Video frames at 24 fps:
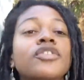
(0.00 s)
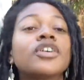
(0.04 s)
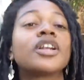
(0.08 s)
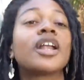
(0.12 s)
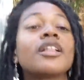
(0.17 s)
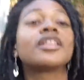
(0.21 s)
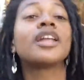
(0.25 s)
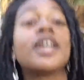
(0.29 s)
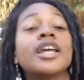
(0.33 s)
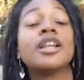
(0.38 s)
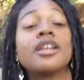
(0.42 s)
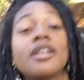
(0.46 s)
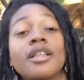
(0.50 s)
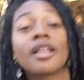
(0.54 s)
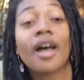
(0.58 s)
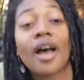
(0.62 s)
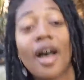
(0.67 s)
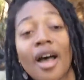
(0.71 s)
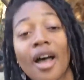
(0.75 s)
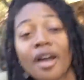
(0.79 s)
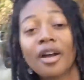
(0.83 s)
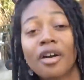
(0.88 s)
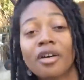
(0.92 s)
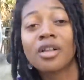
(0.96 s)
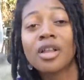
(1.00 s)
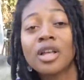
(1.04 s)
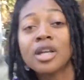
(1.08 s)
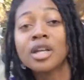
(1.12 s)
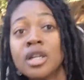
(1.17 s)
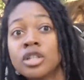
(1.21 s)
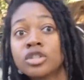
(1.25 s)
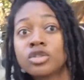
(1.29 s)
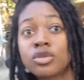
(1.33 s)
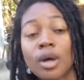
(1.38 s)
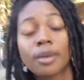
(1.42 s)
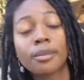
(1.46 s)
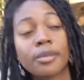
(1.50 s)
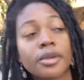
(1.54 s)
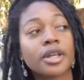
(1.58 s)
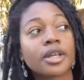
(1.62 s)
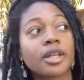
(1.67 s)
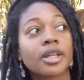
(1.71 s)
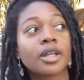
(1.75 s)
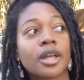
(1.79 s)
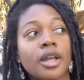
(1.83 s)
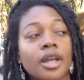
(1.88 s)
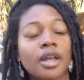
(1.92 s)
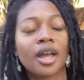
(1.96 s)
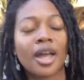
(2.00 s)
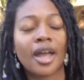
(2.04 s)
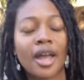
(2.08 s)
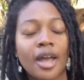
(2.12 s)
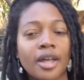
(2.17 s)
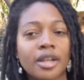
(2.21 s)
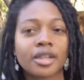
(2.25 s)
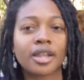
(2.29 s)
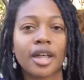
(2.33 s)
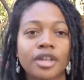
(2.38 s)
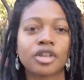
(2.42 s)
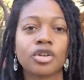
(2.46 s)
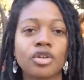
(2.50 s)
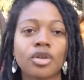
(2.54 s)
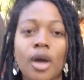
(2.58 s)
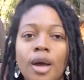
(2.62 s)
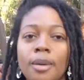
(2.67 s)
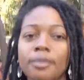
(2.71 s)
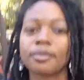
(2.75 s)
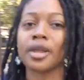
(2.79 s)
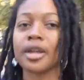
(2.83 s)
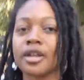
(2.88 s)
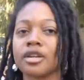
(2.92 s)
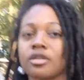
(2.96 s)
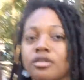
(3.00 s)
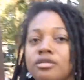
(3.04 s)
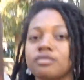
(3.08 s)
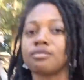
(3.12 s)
at the end of the aisle. So I'm looking at I'm